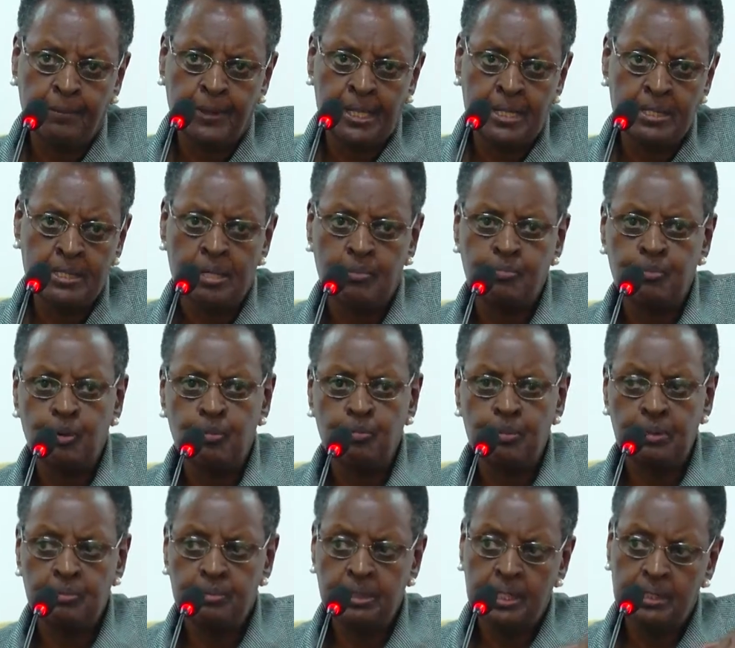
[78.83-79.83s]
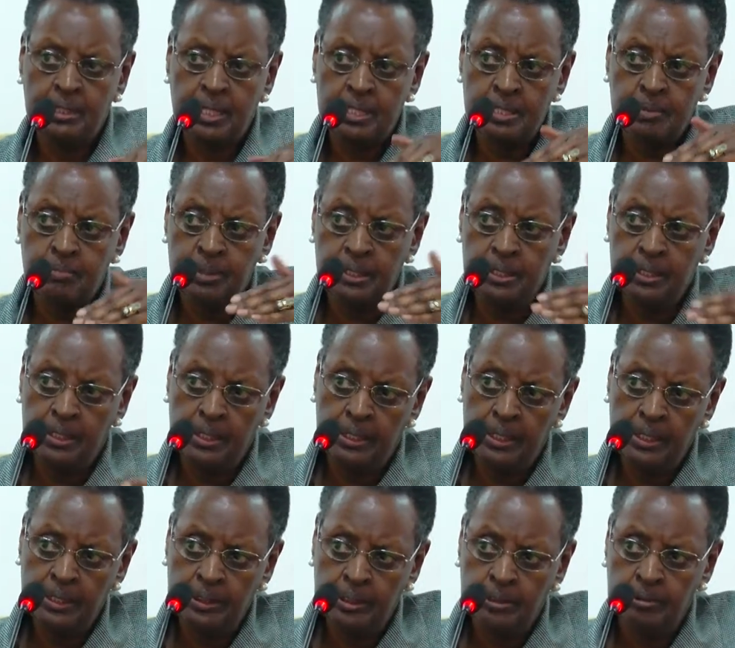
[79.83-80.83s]
It's a problem that has been
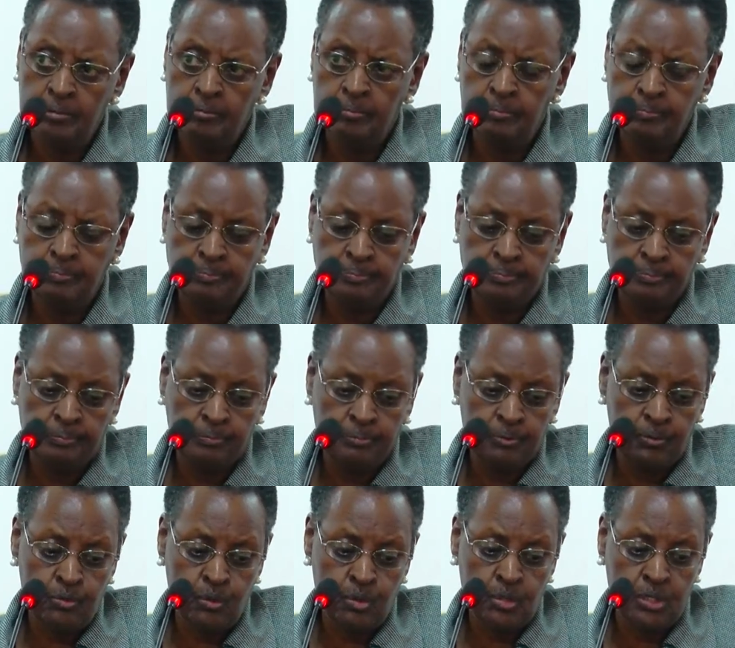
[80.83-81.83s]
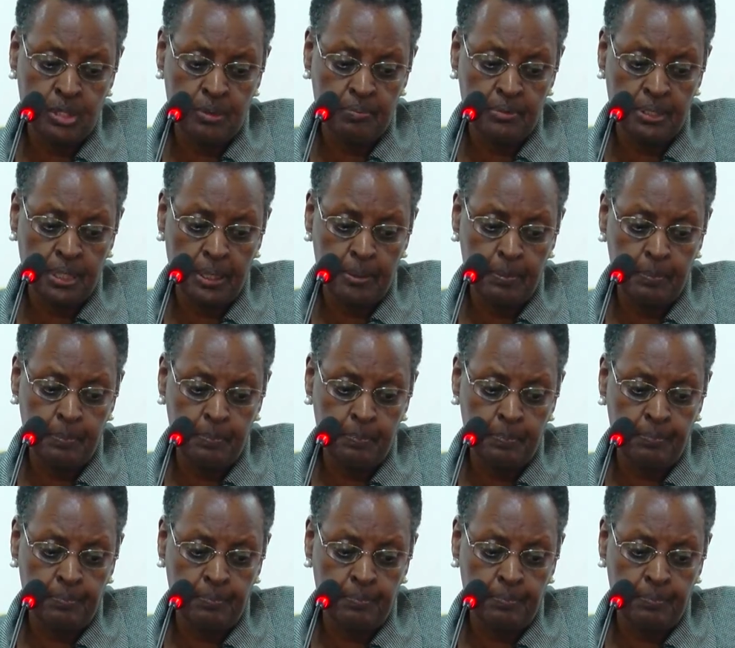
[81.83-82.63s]
here for some time.